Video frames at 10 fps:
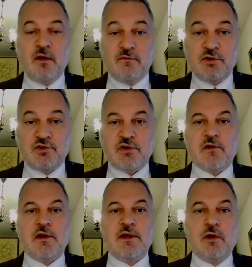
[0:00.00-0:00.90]
of which
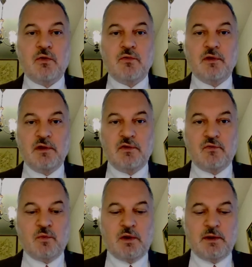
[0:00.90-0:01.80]
Sierra Leone
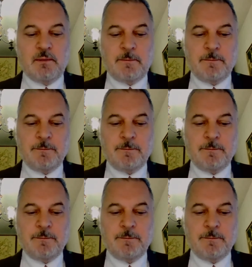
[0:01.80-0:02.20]
is one.